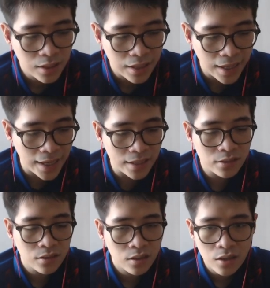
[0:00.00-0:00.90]
and
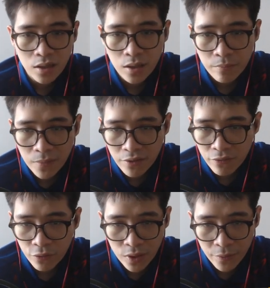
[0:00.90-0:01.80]
be
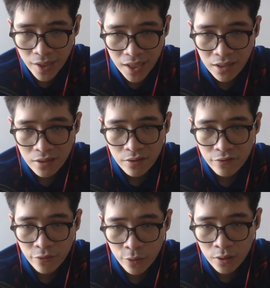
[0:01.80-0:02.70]
fully ready
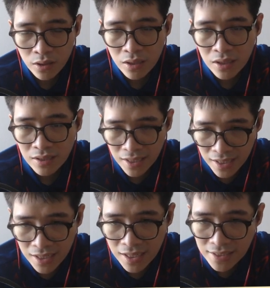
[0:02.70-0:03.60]
for the
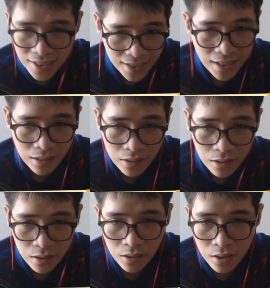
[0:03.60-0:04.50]
attack.
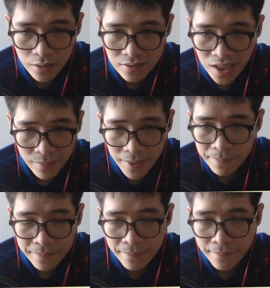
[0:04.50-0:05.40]
Understand me?
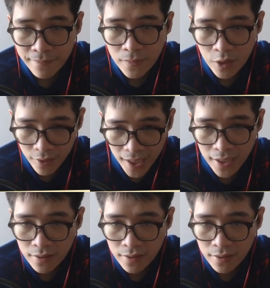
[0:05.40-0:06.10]
Okay.